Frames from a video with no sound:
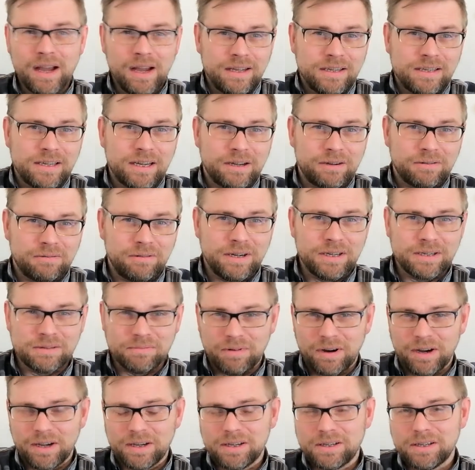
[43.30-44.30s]
Second reason
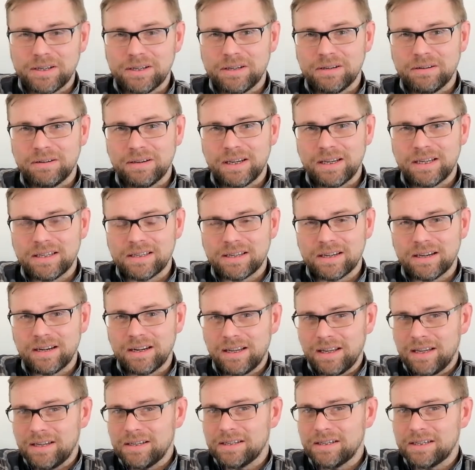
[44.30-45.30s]
why you should do it is that
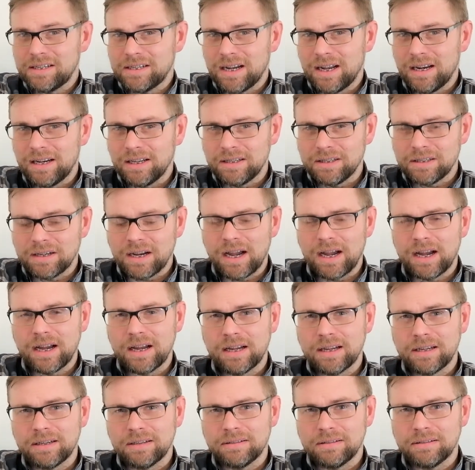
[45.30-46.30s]
it is a challenge,
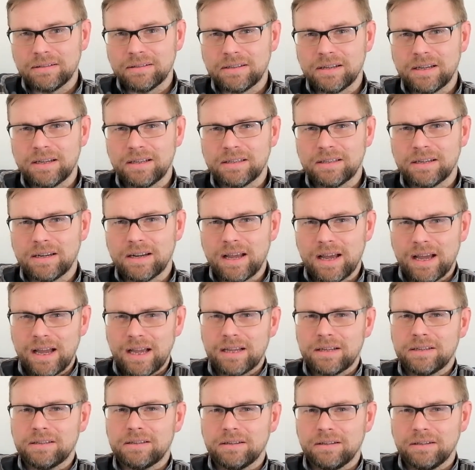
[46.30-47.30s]
and it's an
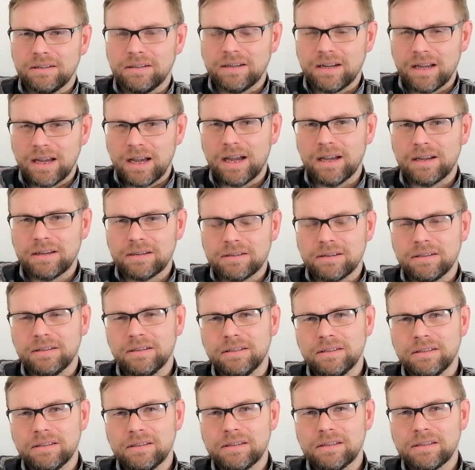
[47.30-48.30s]

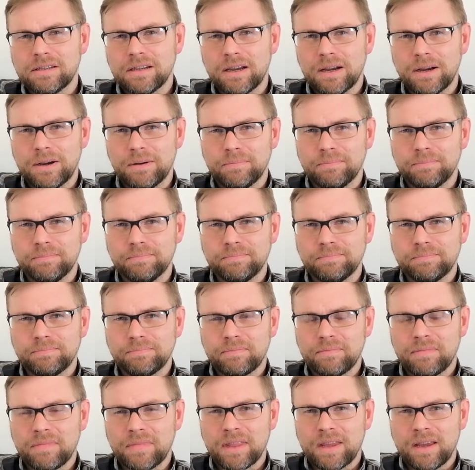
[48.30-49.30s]
excellent
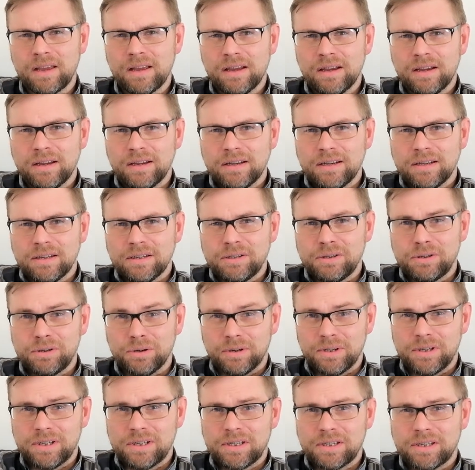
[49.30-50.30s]

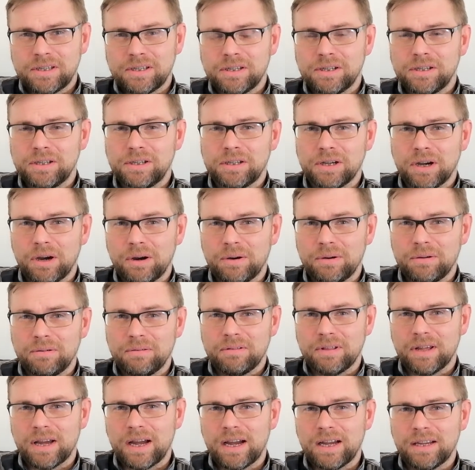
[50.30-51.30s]
choice to show
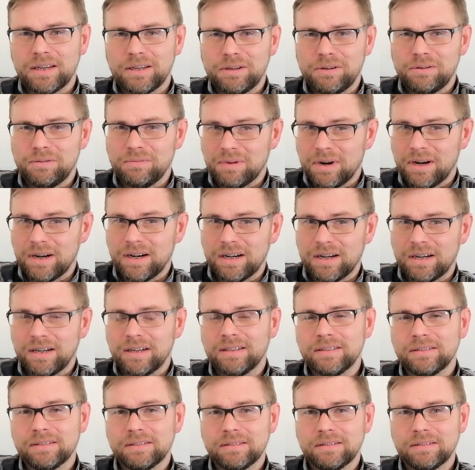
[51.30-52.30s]
that you
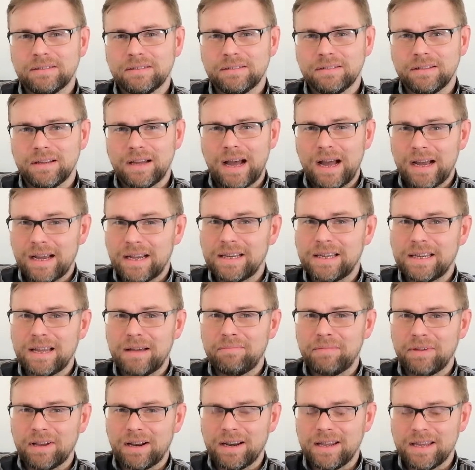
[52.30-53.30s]
are
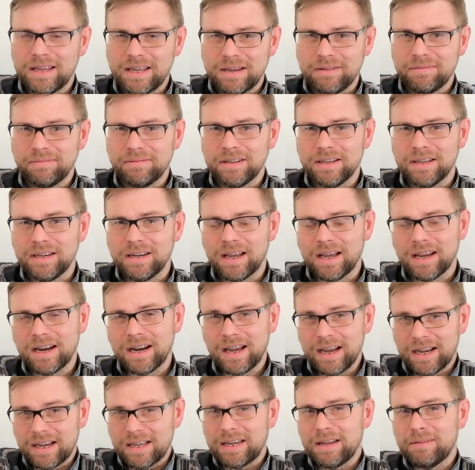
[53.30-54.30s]
academically gifted and
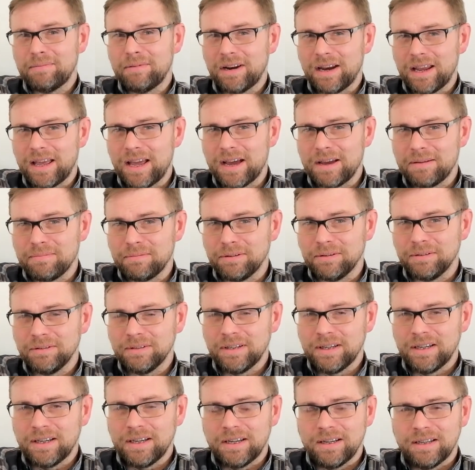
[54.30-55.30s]
academically able,
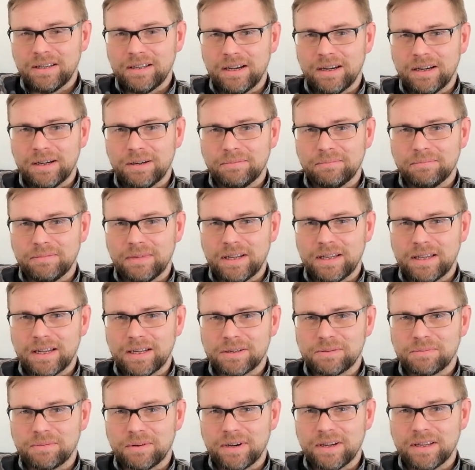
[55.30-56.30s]
and
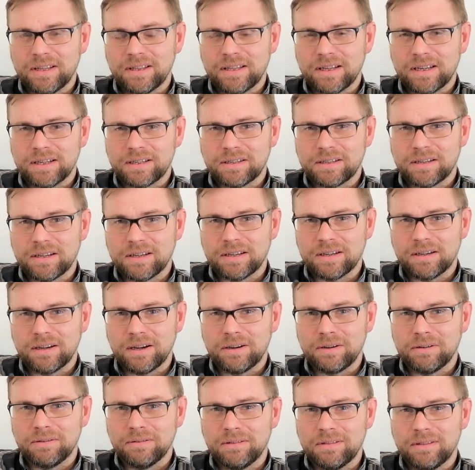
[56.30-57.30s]
that's why that's a
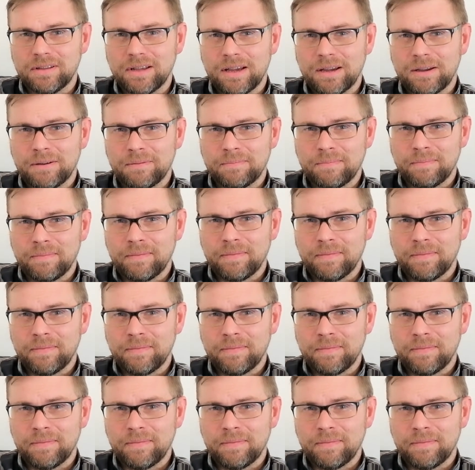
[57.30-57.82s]
good thing.